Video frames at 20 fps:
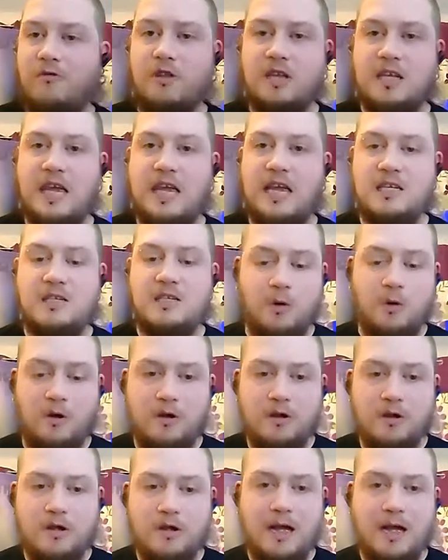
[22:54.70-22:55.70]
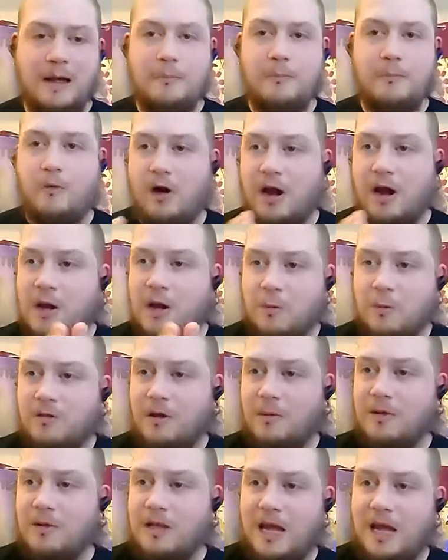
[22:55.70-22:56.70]
for the kids, but I'm praying
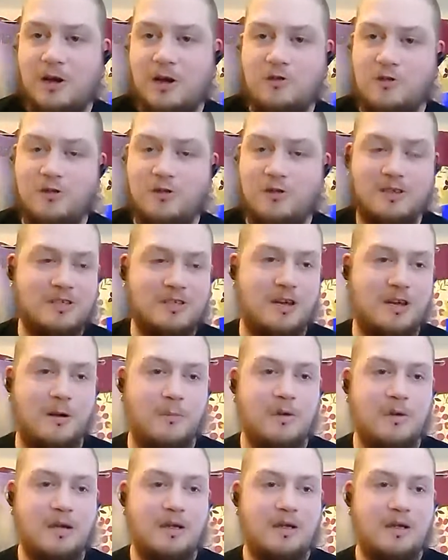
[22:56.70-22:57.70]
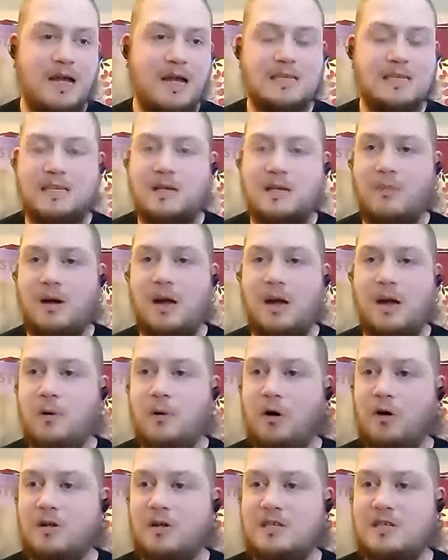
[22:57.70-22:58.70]
with them in the entrance and I'm asking my
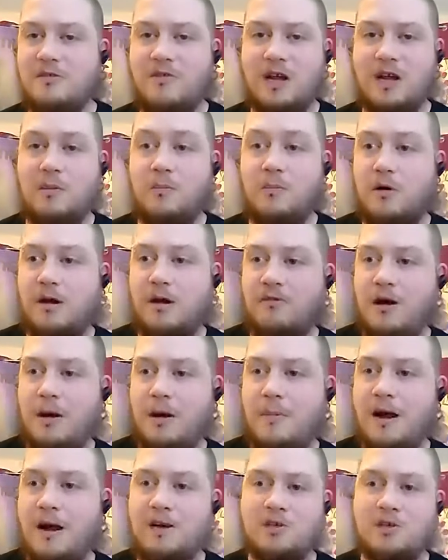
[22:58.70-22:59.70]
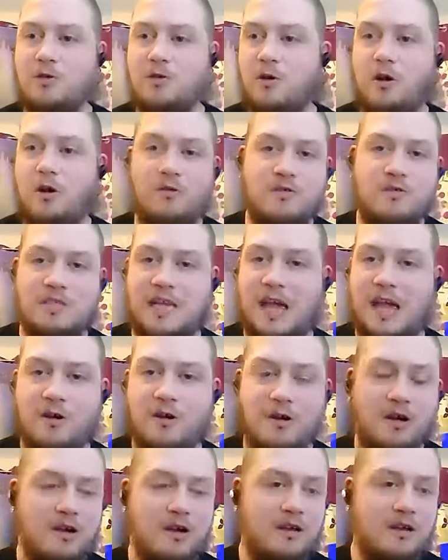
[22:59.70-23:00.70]
opponents if I can pray for our match so none of us get
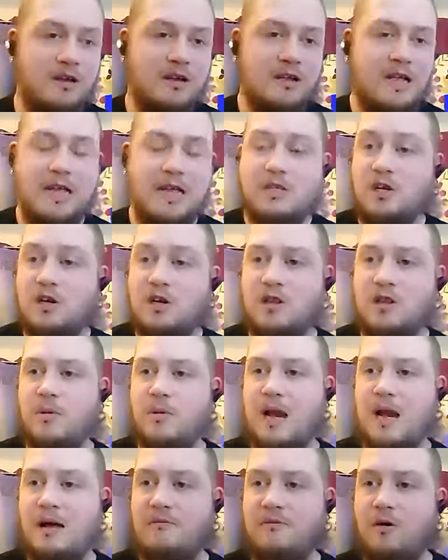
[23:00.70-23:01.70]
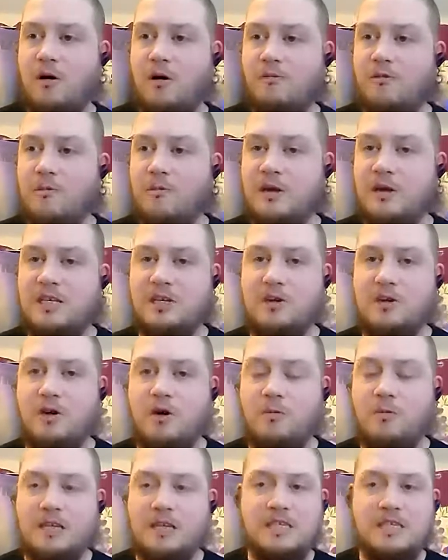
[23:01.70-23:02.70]
hurt. It's platform for me to
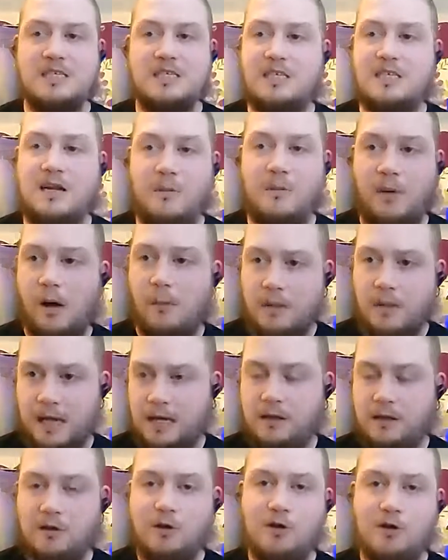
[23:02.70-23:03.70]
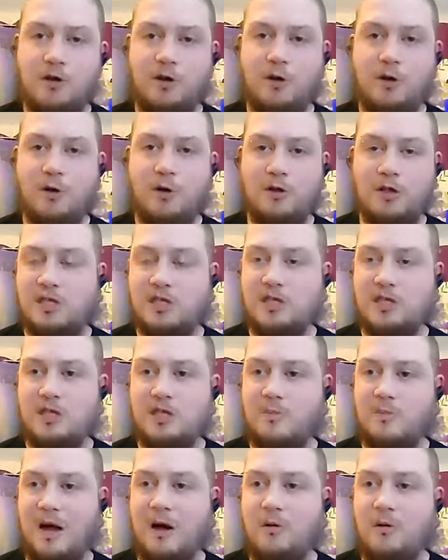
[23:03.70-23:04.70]
go, well, this isn't about me. This
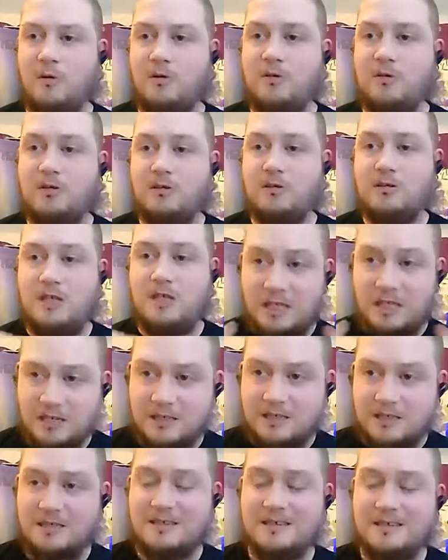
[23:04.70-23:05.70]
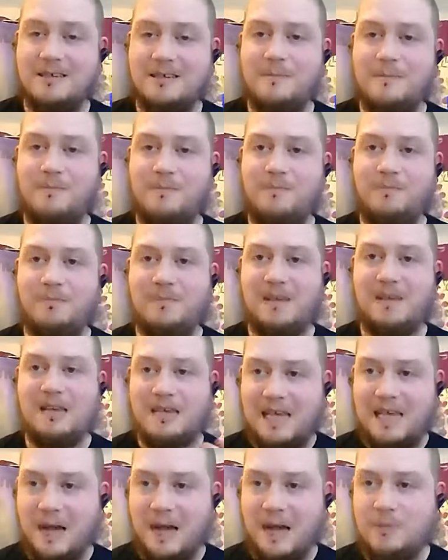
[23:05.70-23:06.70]
is about Jesus.
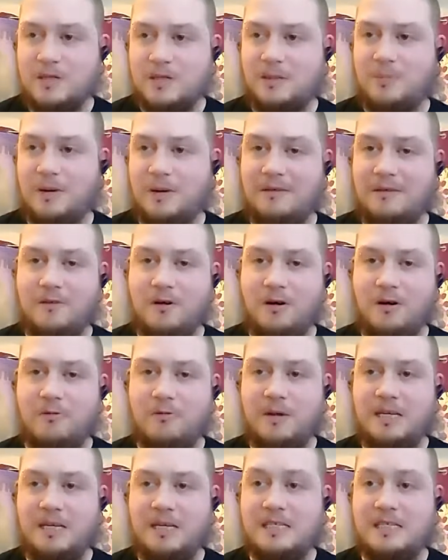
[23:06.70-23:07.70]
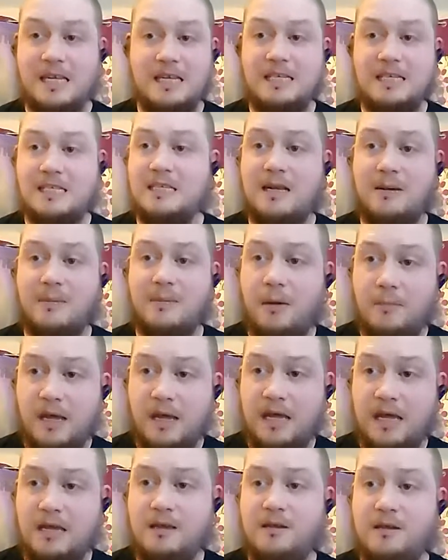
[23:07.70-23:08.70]
CAP is a platform for me to say, this isn't about
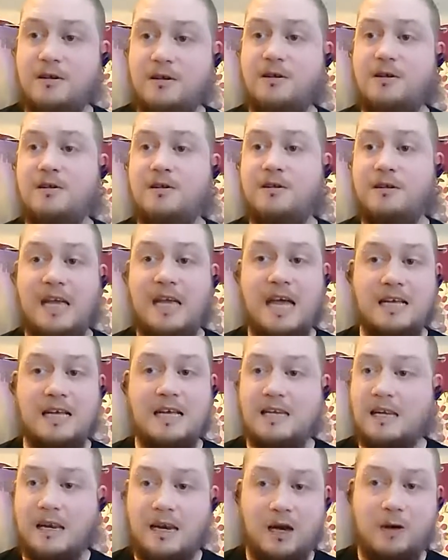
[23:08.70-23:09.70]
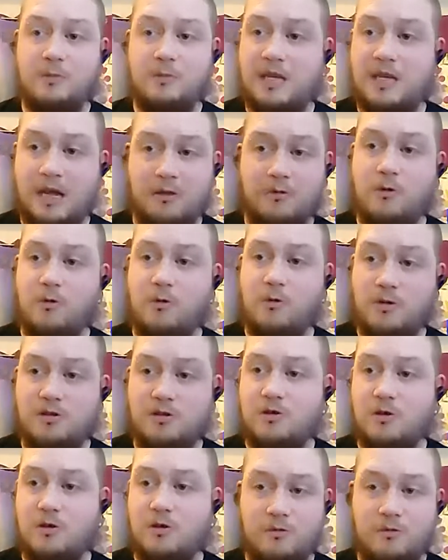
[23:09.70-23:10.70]
me. Yes, I can help you get through the
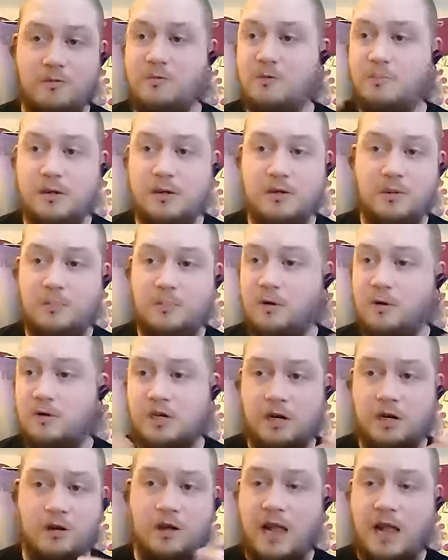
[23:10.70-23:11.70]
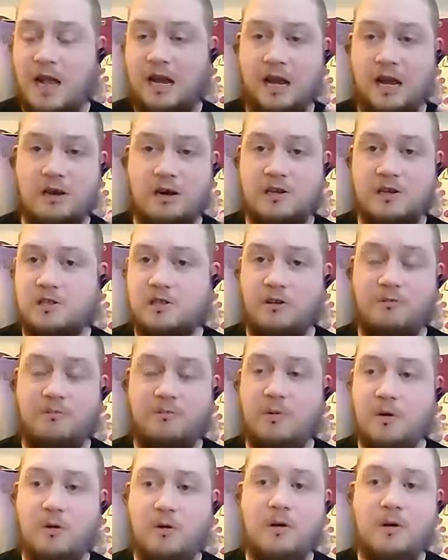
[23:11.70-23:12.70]
stuff and build a budget and all that kind of stuff.
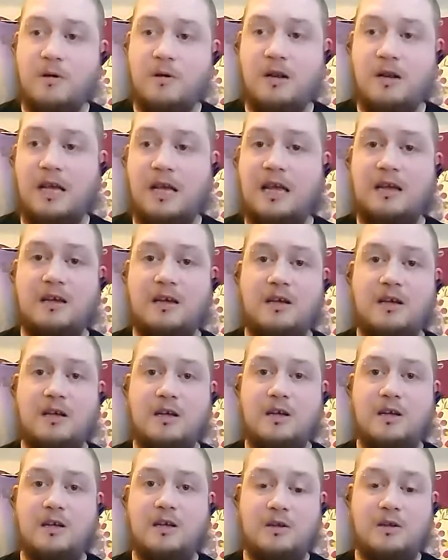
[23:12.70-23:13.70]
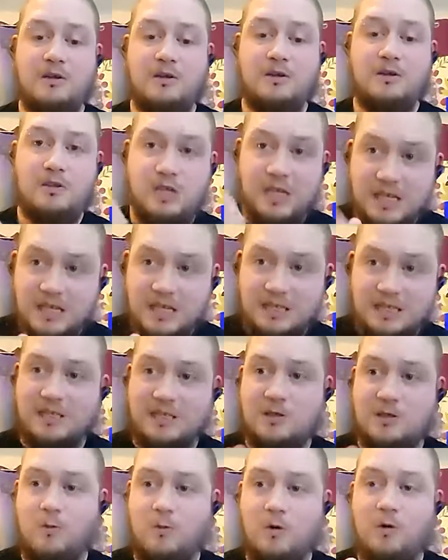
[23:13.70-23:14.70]
But ultimately, Jesus
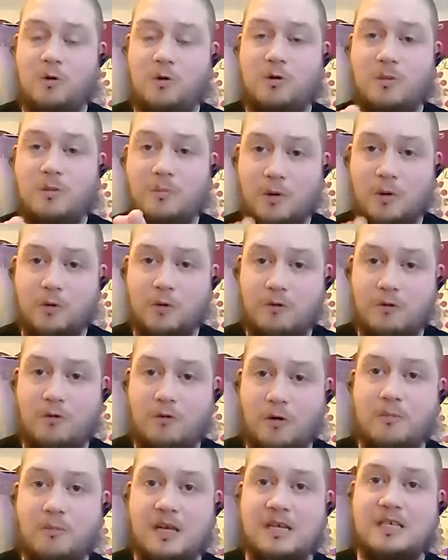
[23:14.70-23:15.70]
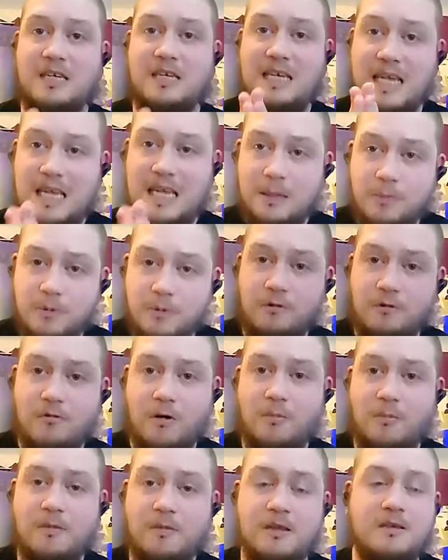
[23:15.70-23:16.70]
is the one who can pull you from this and keep you
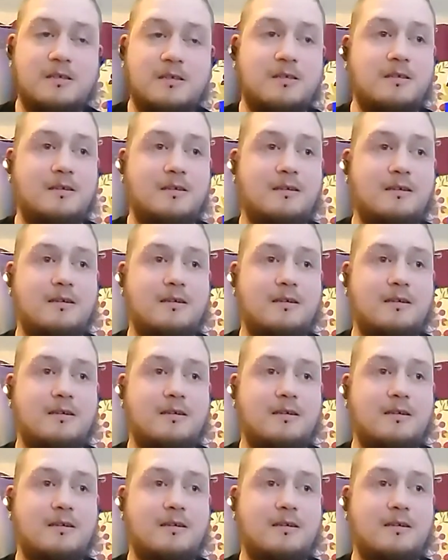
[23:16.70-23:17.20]
from this.